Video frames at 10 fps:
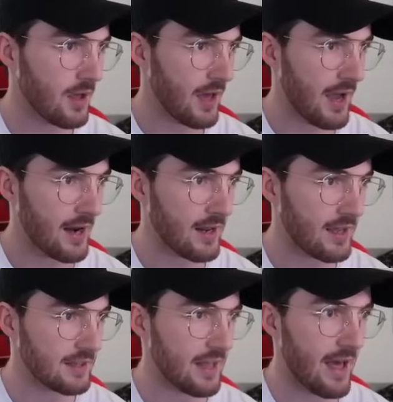How did he
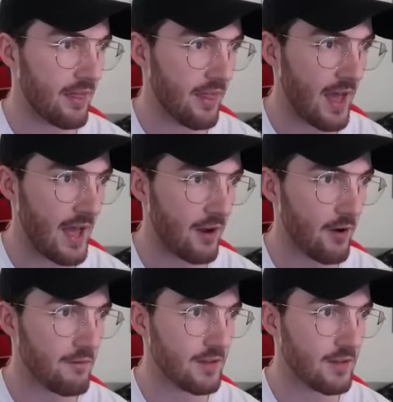allow that? Over